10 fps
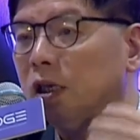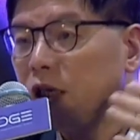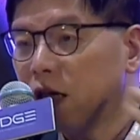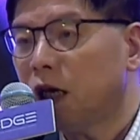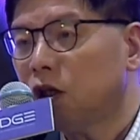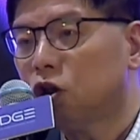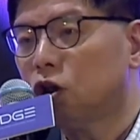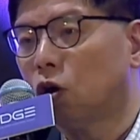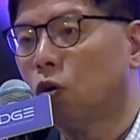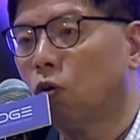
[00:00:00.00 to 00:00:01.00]
So we can
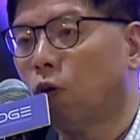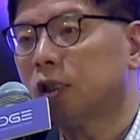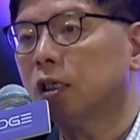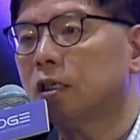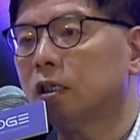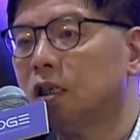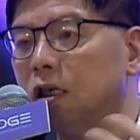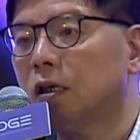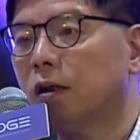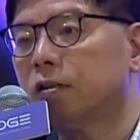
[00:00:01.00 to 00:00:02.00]
build in some
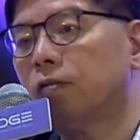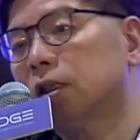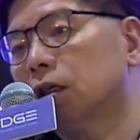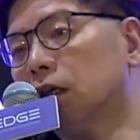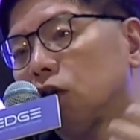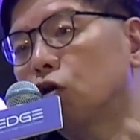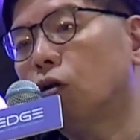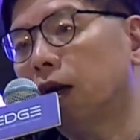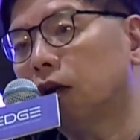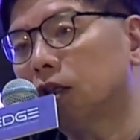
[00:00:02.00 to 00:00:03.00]
approach to
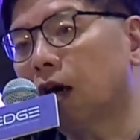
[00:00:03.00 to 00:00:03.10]
prevent